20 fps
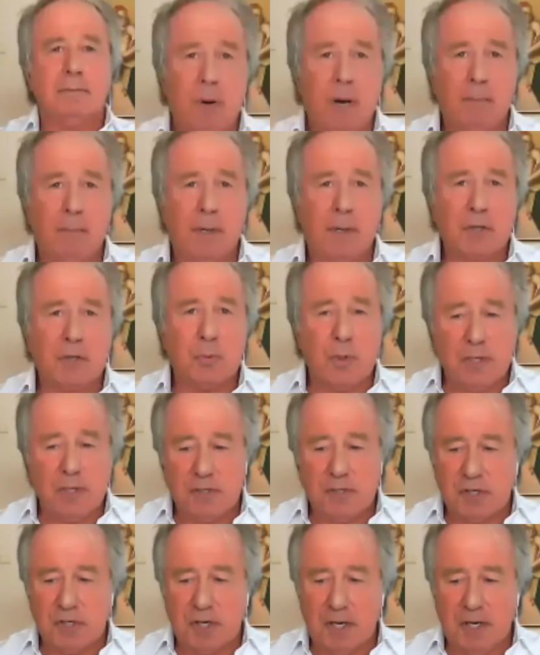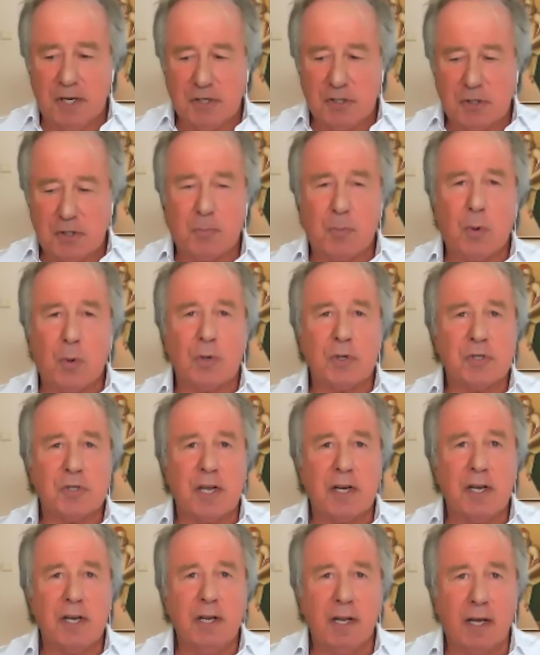public tweet saying he supports
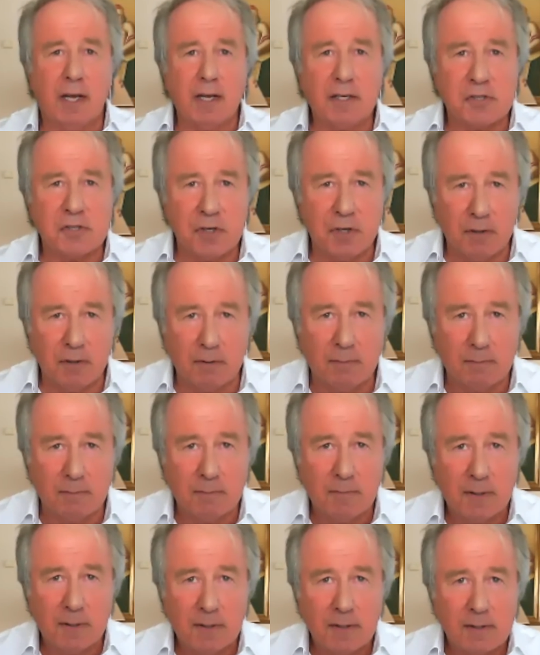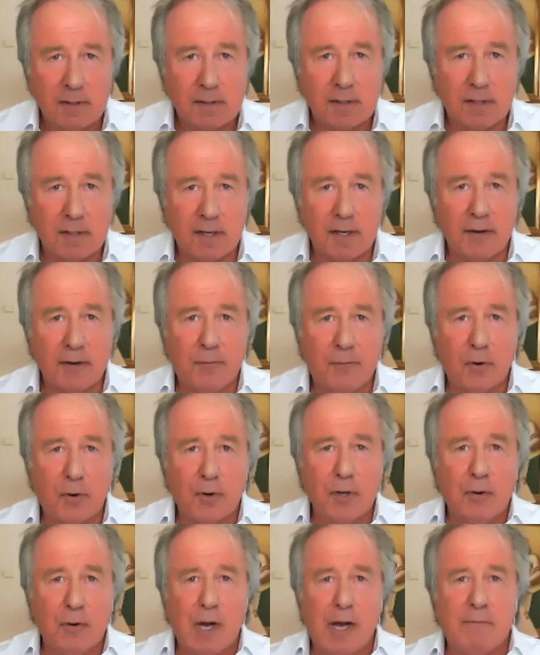and he likes you. So therefore,
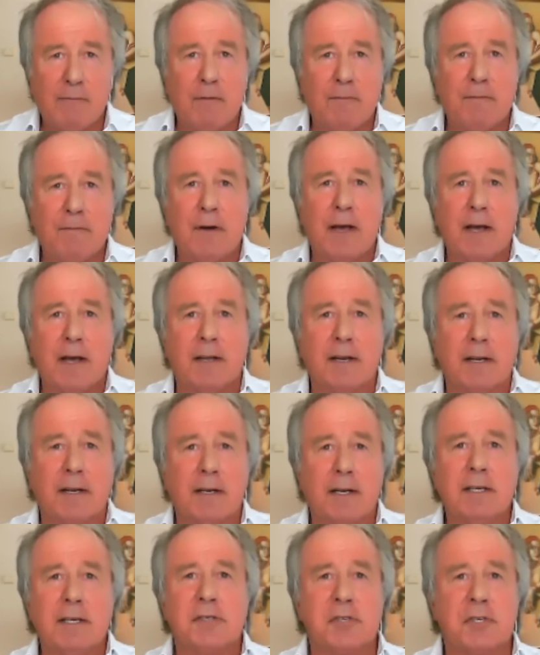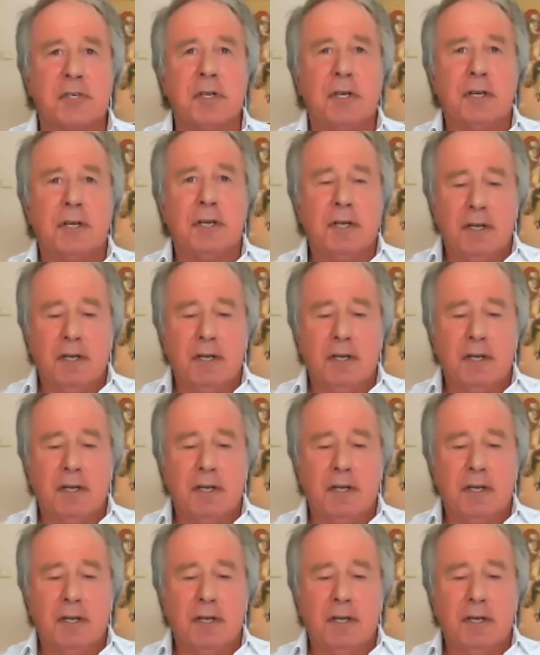you have a fan, at least,